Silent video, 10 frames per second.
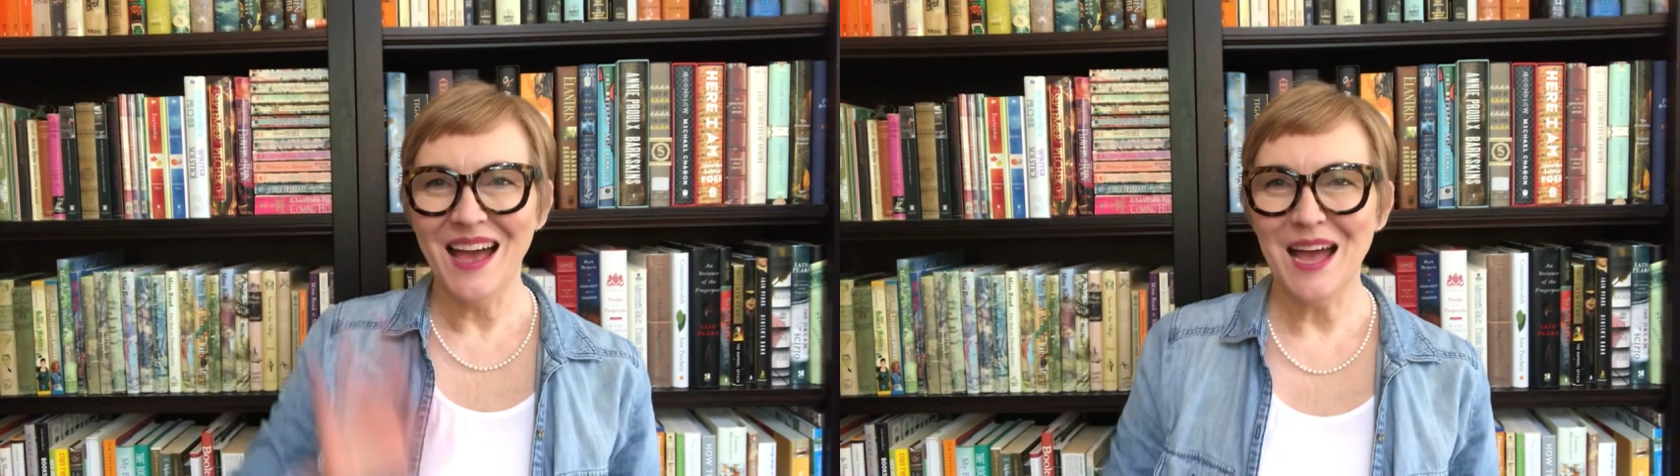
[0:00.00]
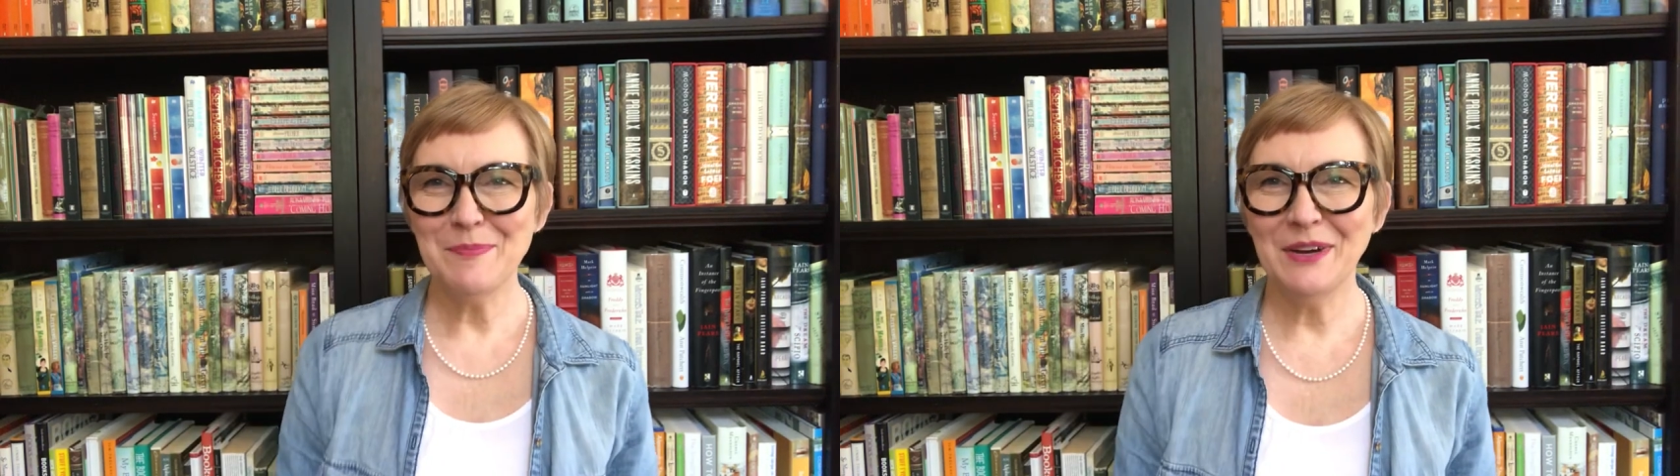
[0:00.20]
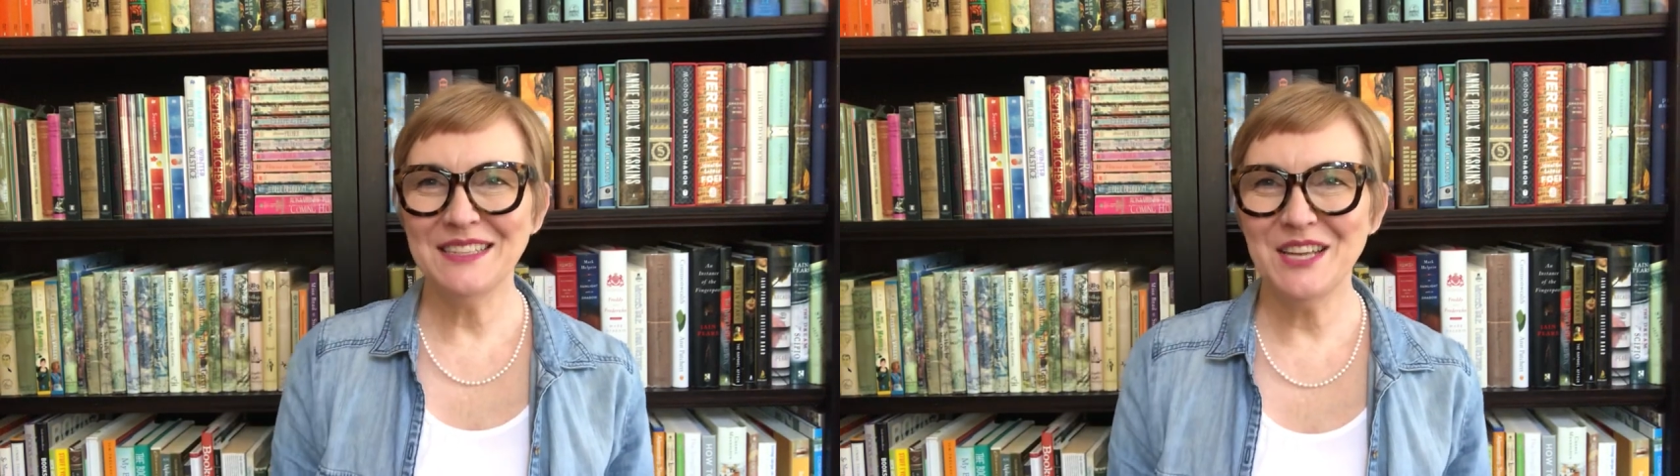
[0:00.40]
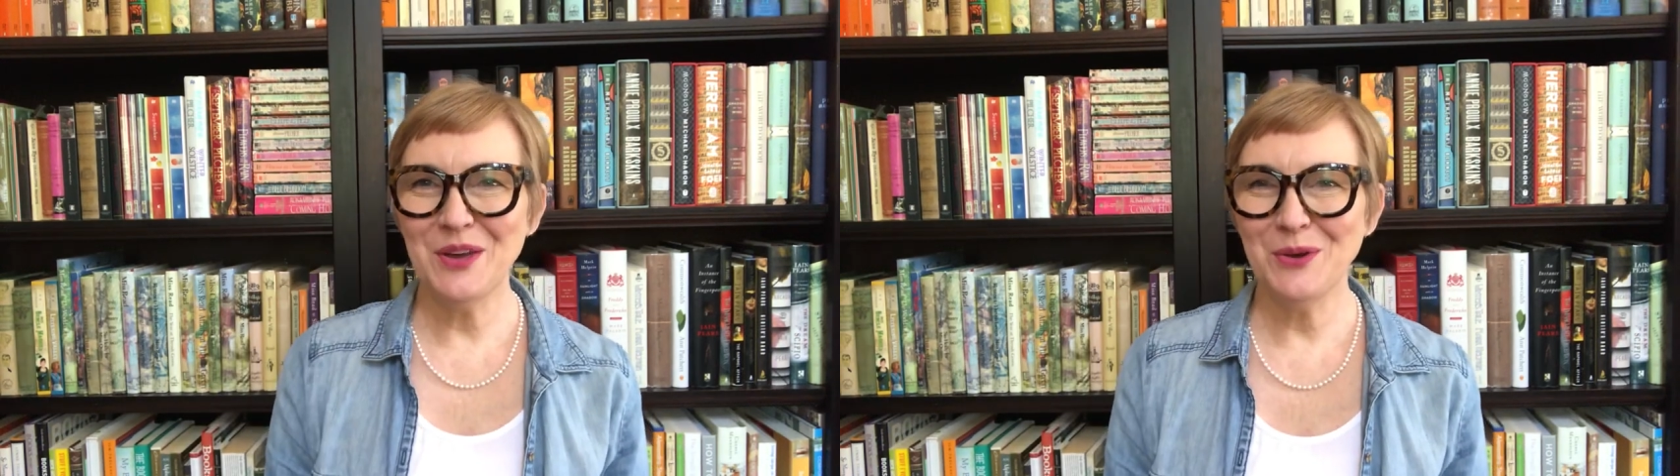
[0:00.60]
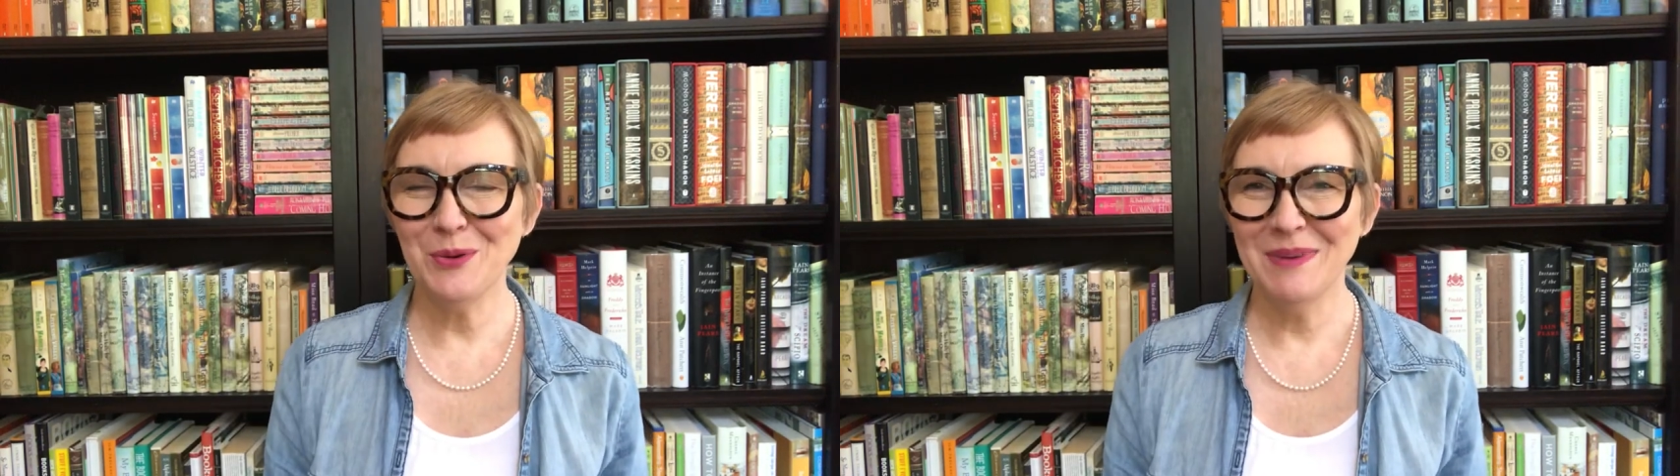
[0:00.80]
Hi
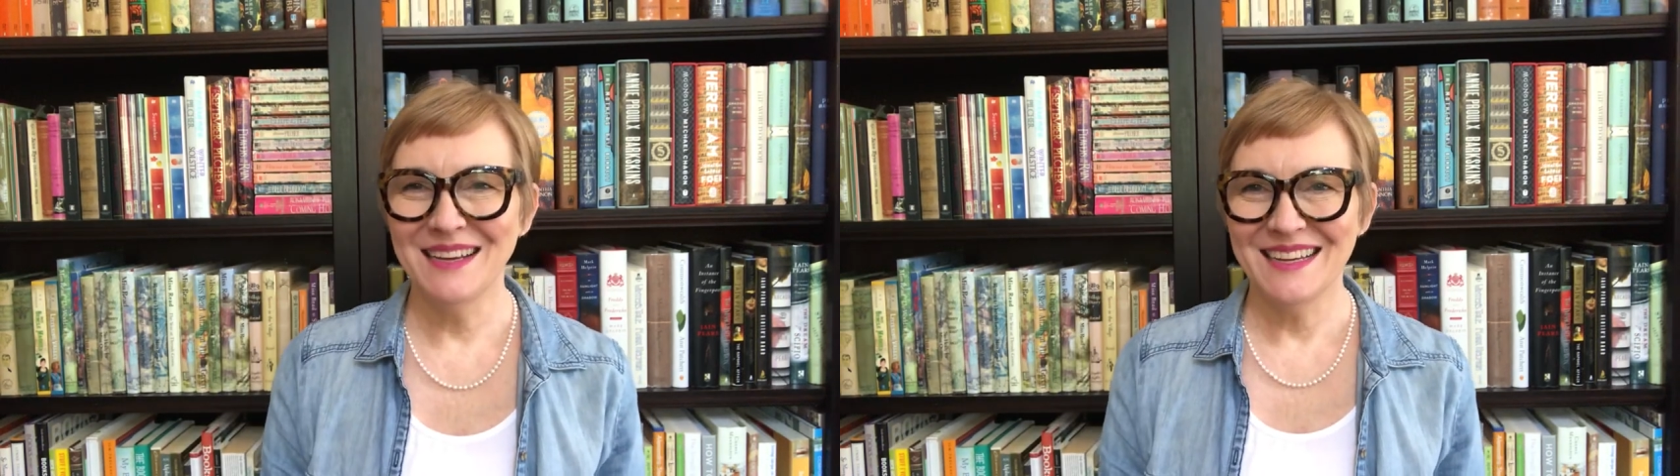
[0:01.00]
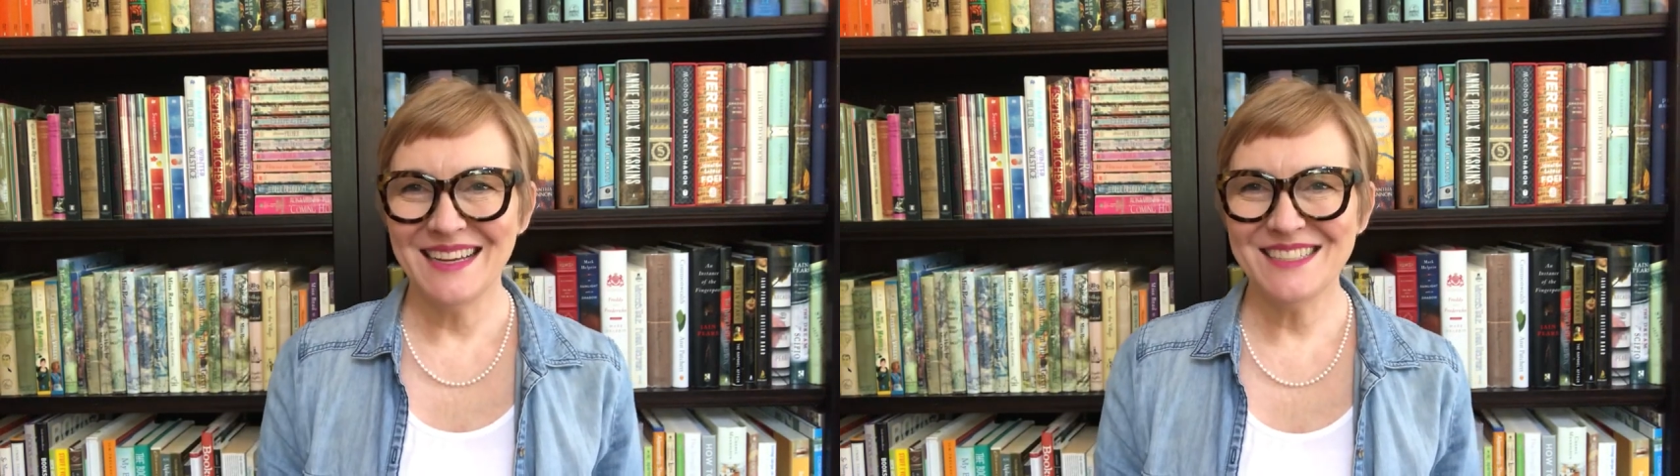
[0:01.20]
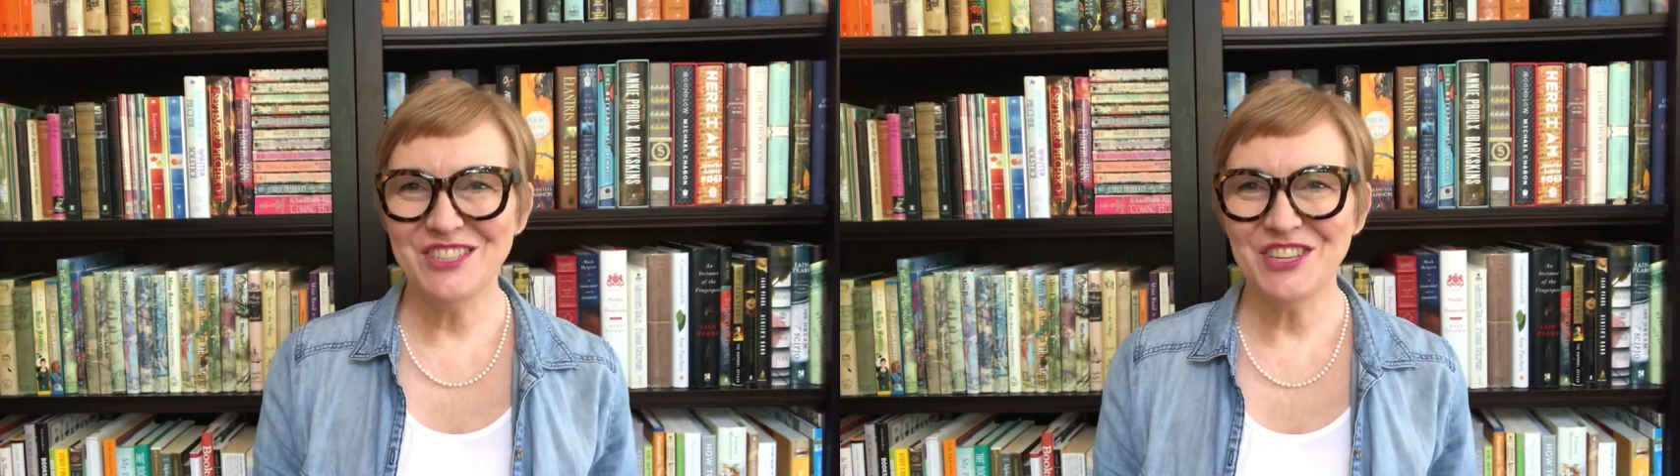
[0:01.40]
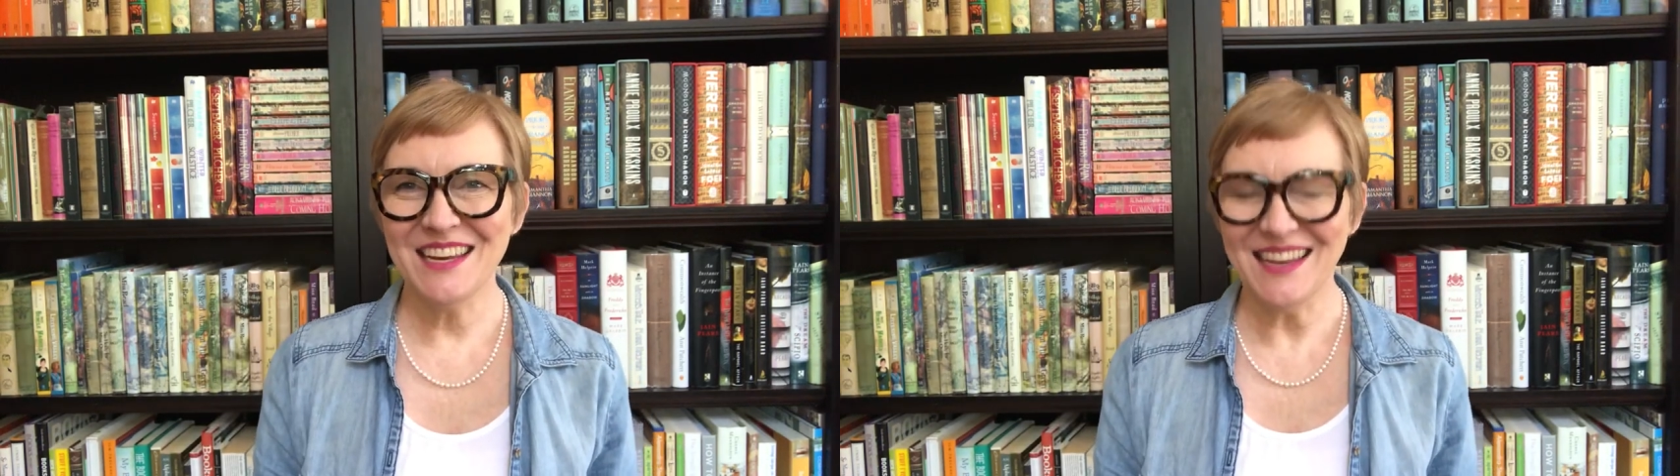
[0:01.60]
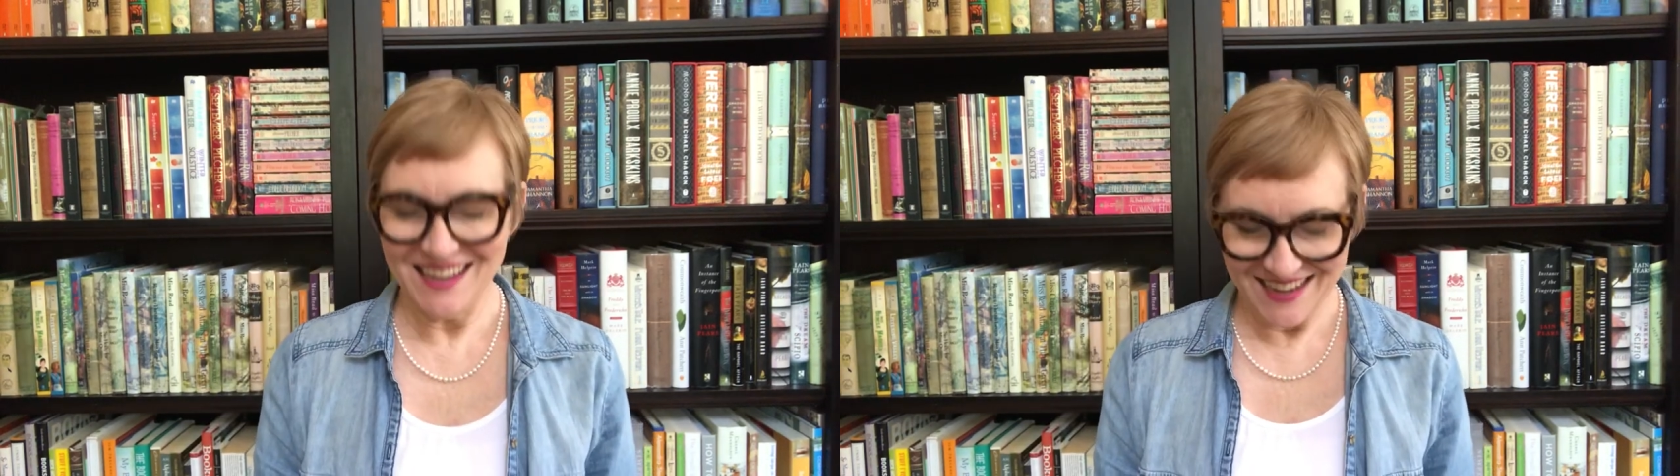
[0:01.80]
BookTube, it's
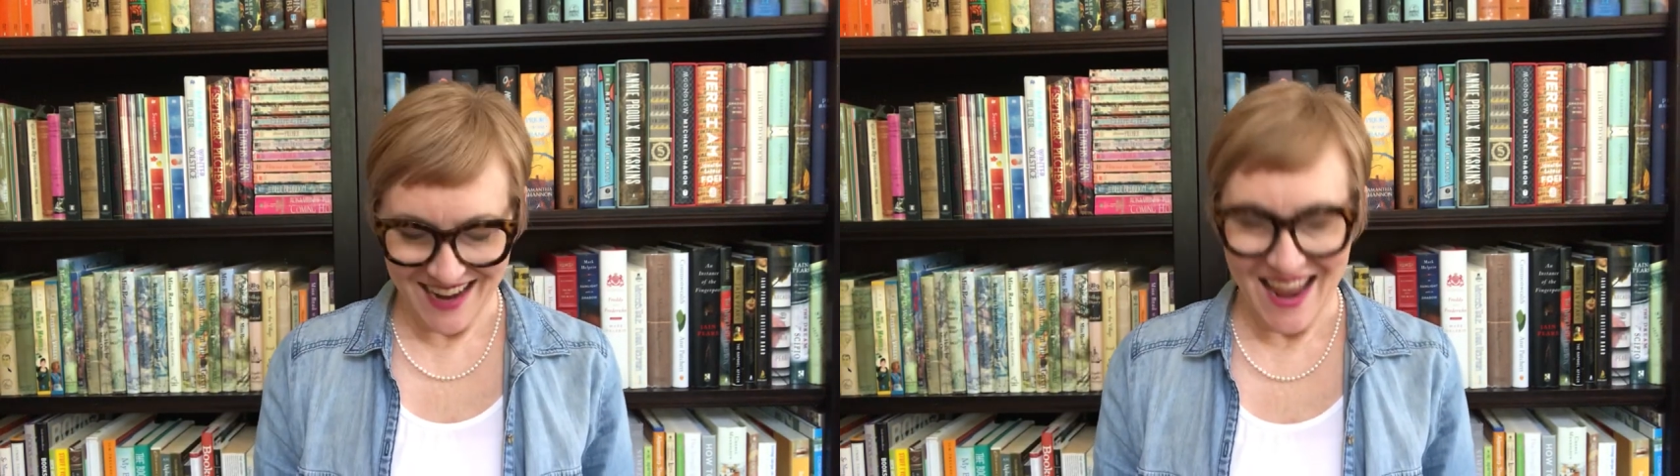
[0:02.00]
Gina,